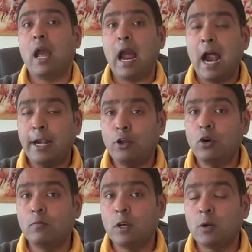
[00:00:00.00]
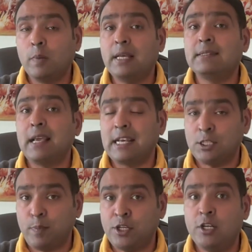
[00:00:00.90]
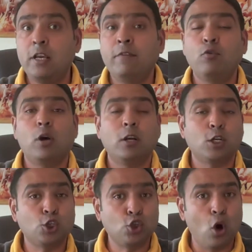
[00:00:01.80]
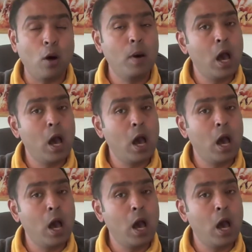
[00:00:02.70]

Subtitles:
at your workplace, especially if you are in a job,